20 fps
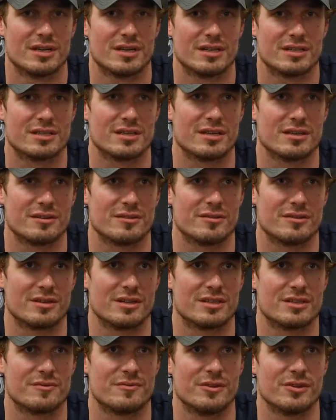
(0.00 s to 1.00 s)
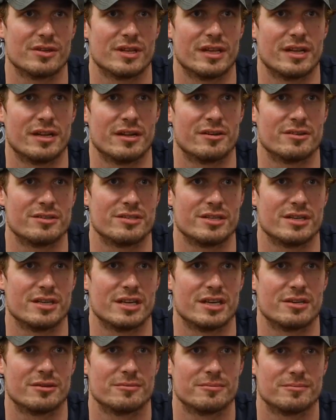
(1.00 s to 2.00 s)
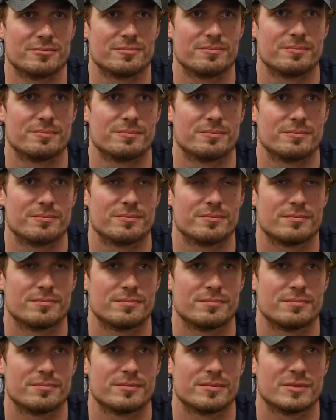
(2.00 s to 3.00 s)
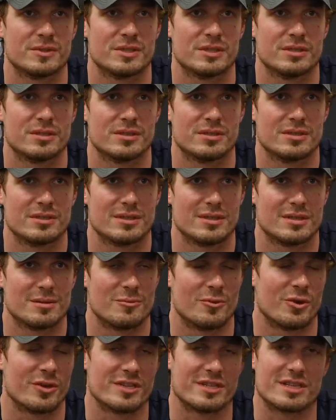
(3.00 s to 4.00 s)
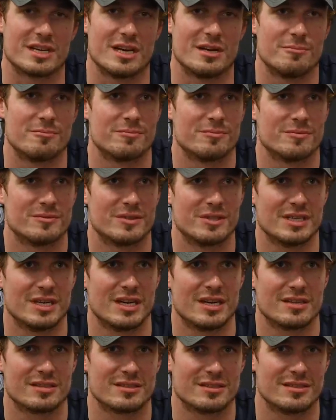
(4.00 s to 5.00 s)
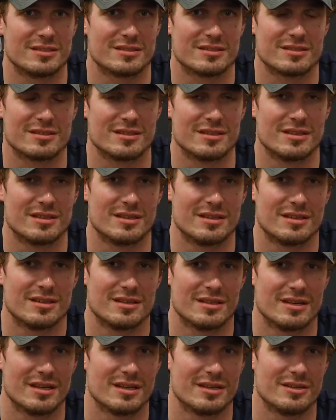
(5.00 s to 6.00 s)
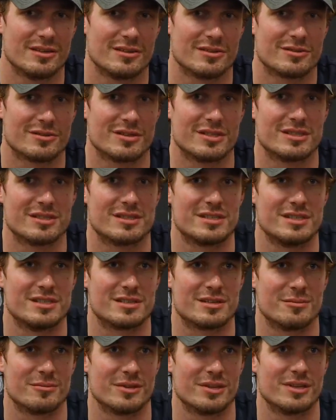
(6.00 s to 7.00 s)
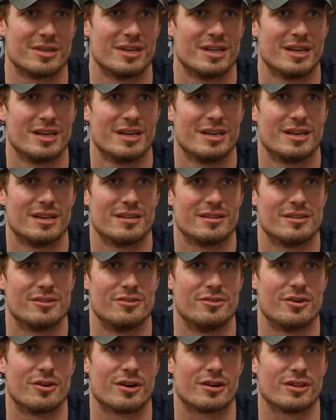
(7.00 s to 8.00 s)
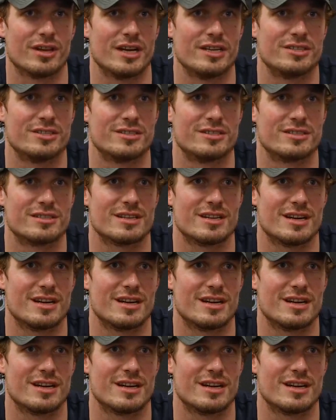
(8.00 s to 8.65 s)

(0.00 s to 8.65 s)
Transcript: get to get to feel that energy again. And what do you expect tomorrow? More of the same. Yeah, it's uh, yeah, and you also get to see some of the, the New York legends